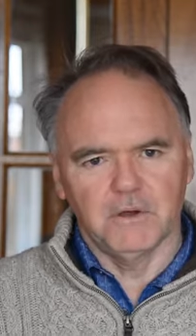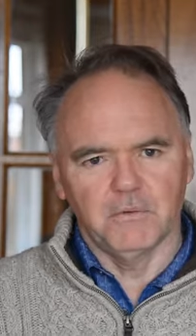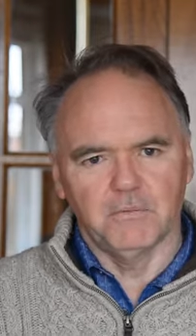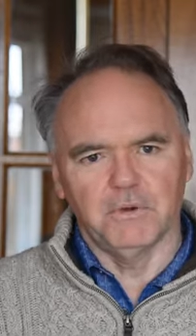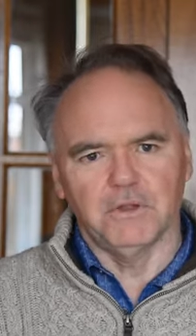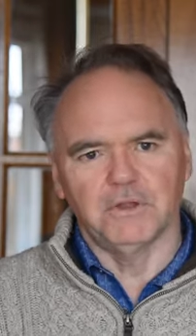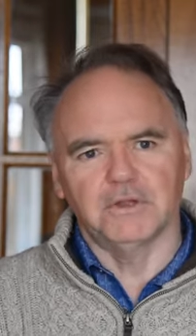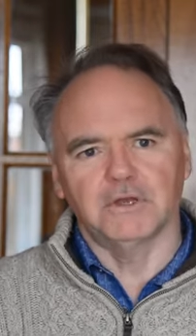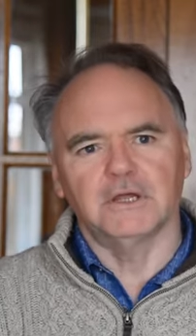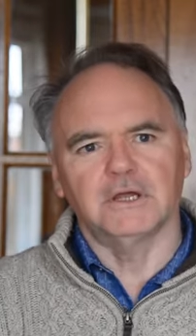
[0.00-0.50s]

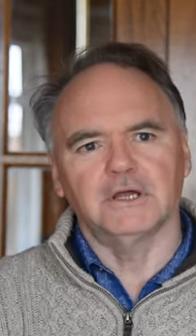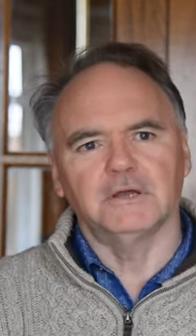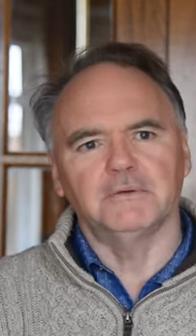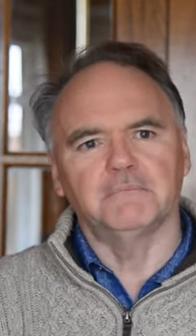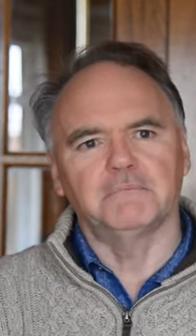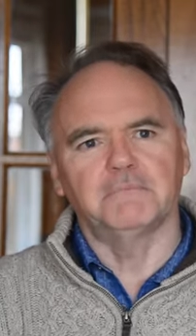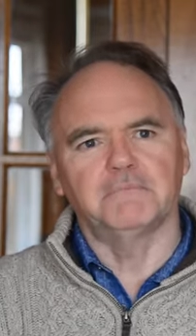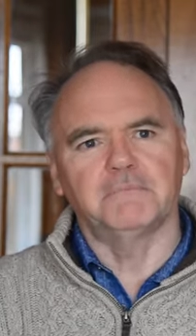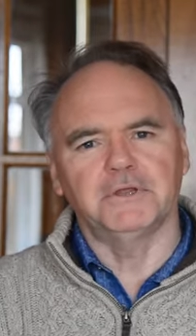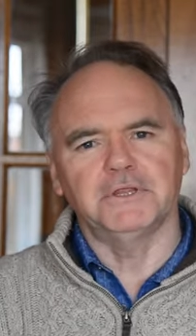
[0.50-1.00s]
Whether
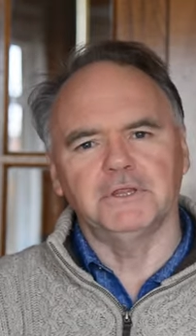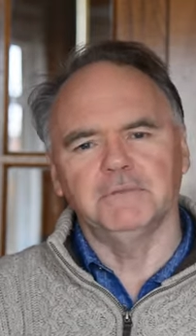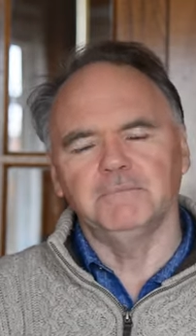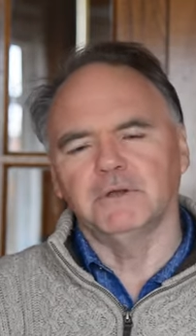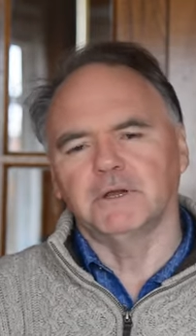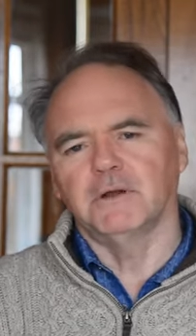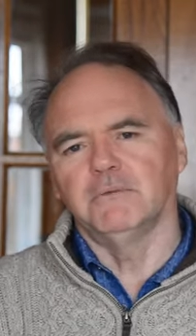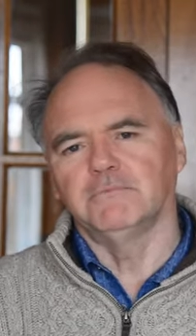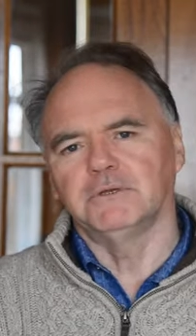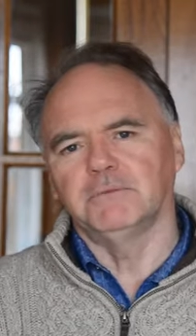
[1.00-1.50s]
Britain
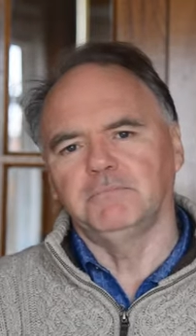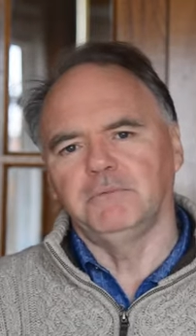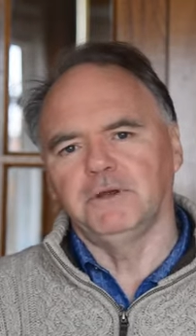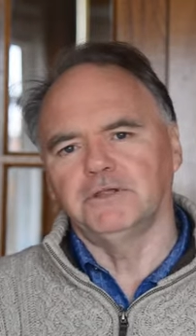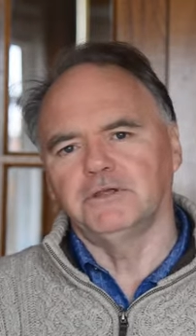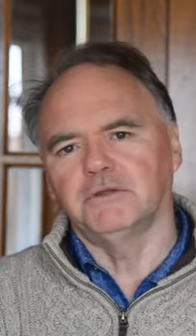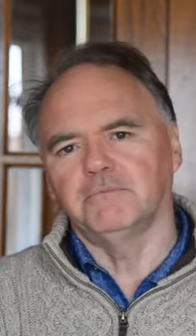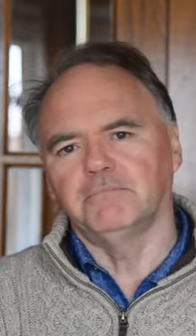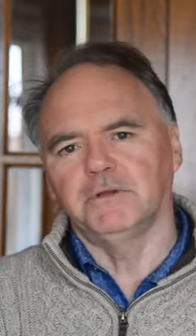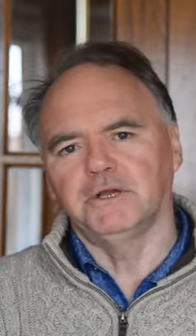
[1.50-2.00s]
becomes a
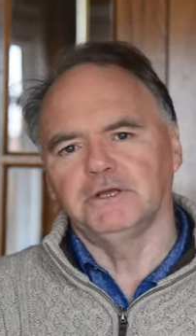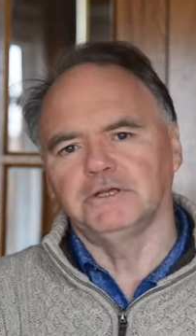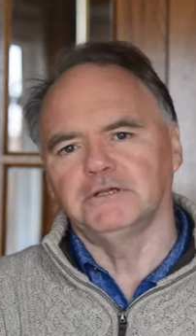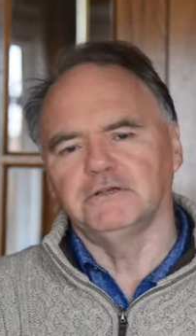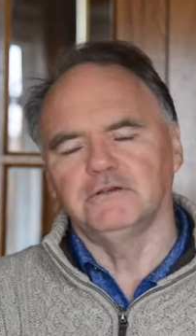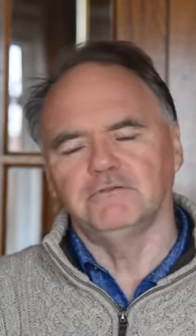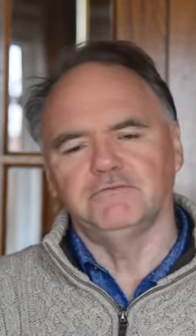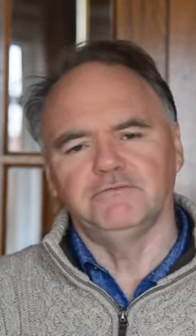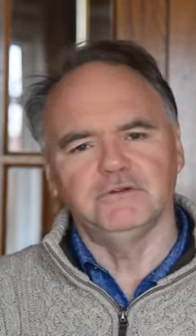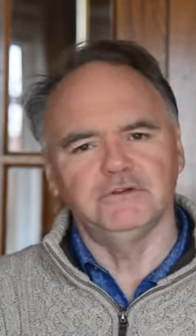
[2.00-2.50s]
better place in
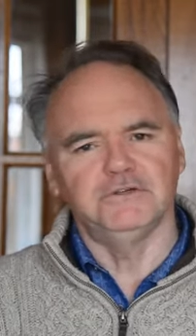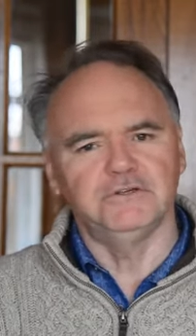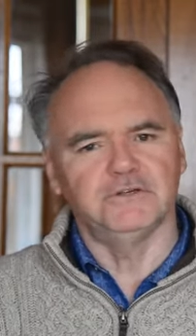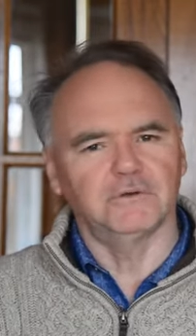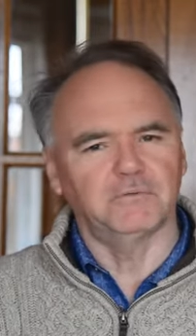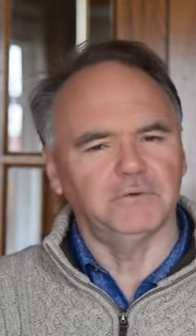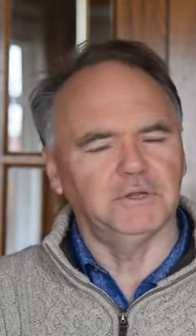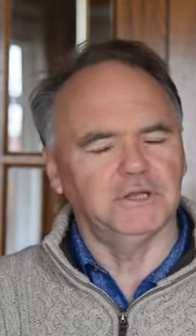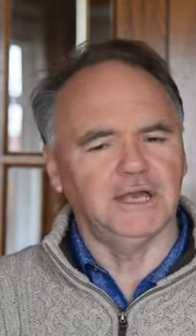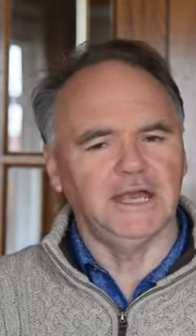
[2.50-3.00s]
the future,
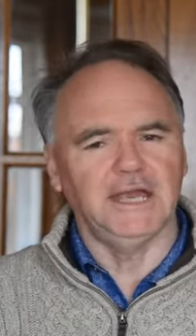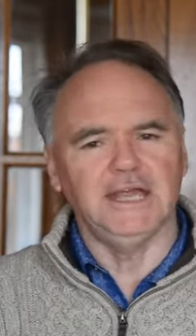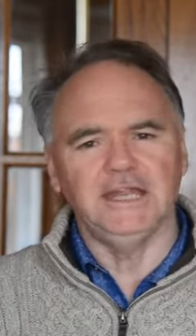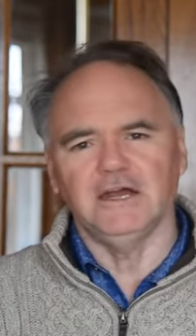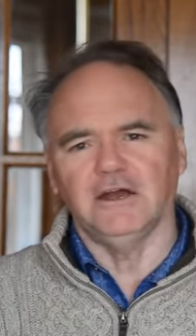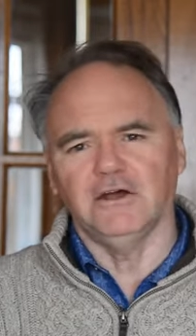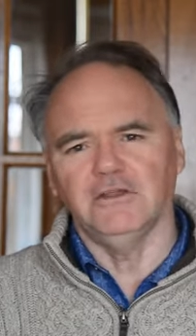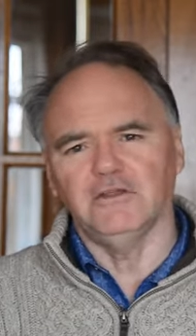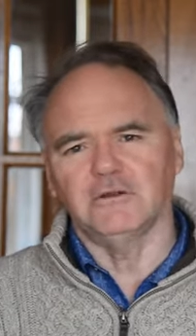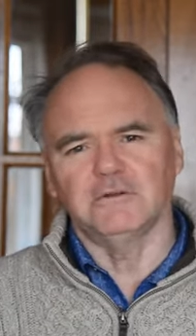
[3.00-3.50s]
when any
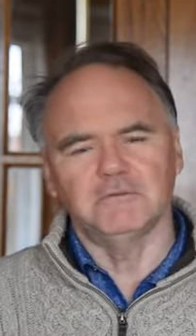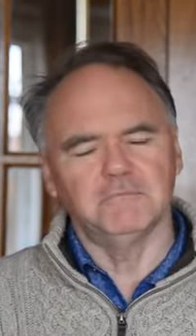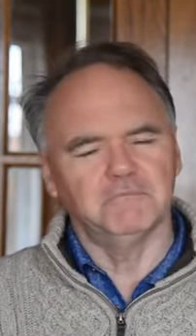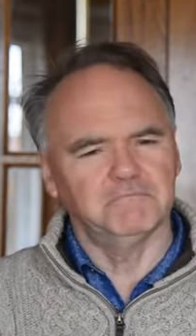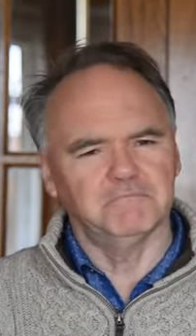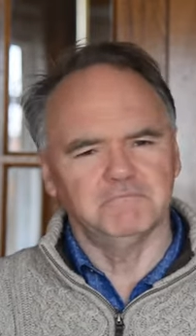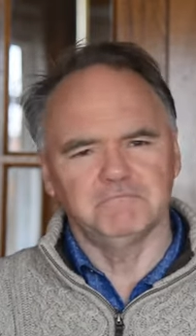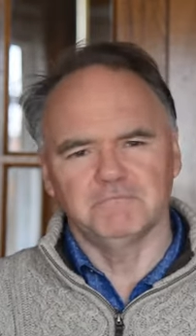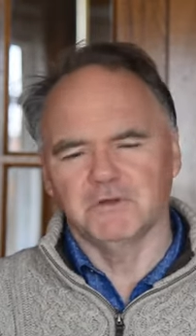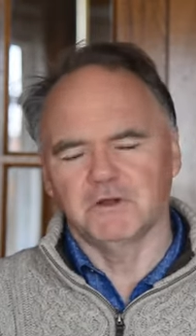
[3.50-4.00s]
other
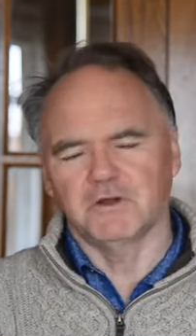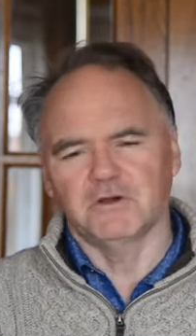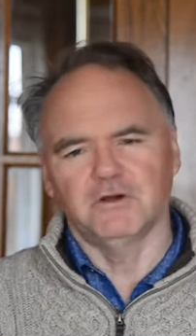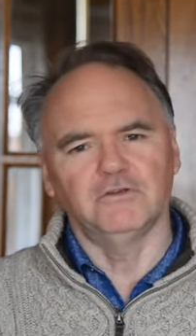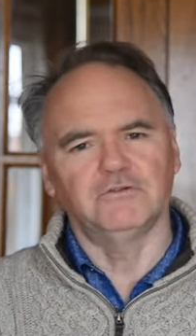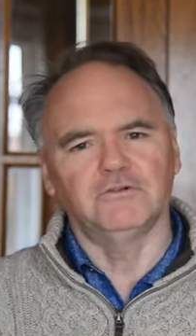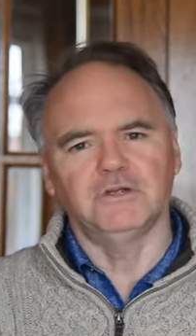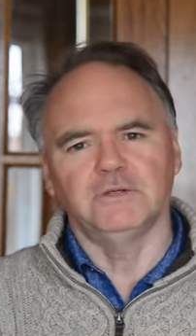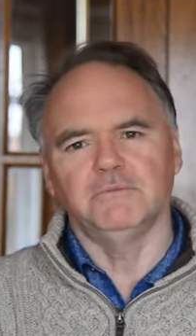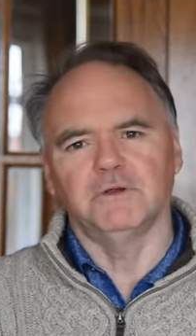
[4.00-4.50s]

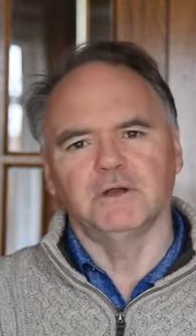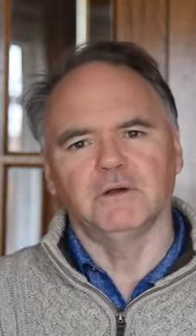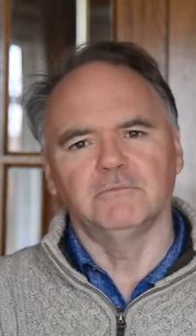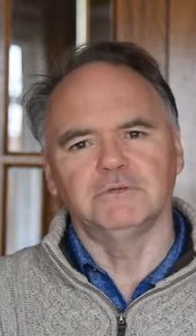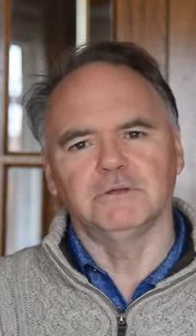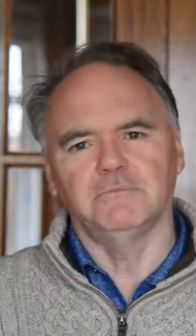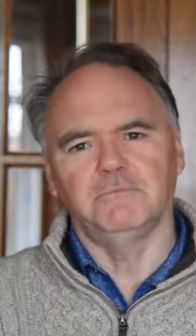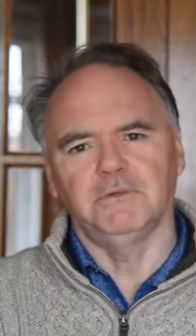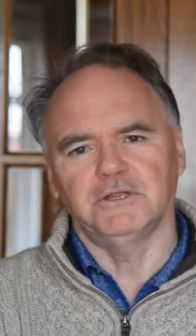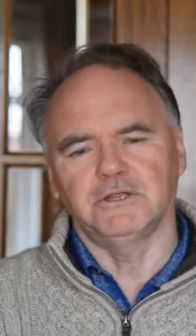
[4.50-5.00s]
country becomes
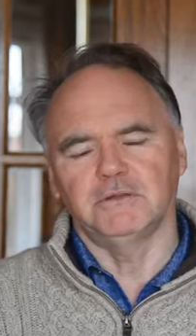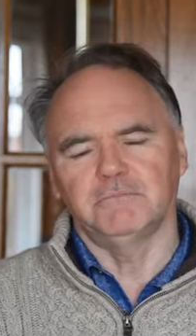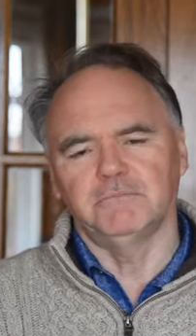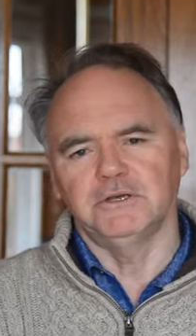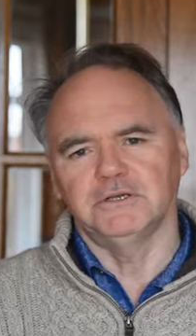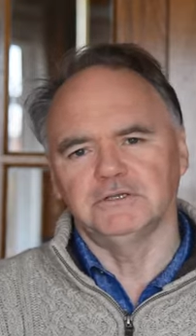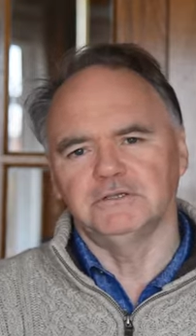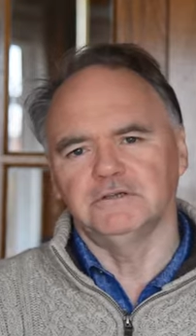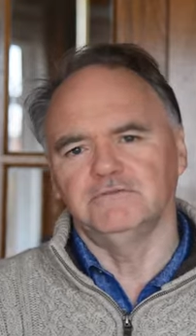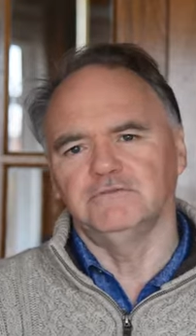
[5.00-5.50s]
a better
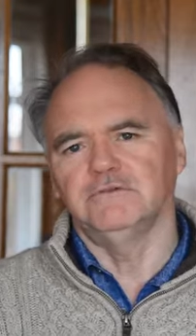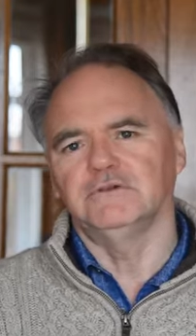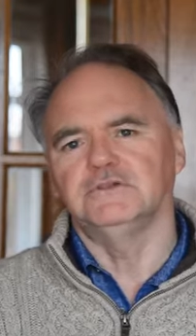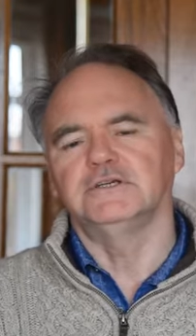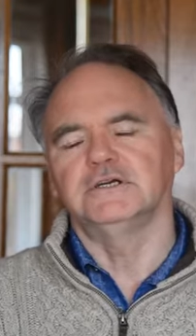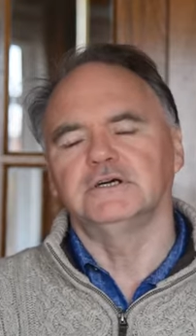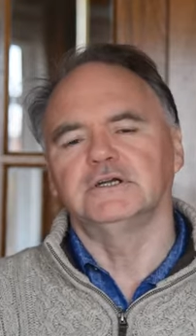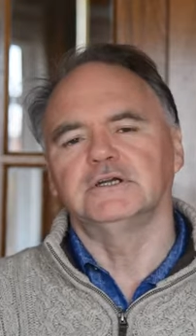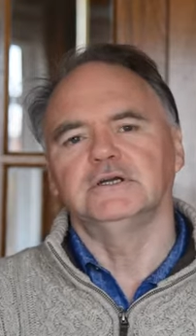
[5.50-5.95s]
place in the future,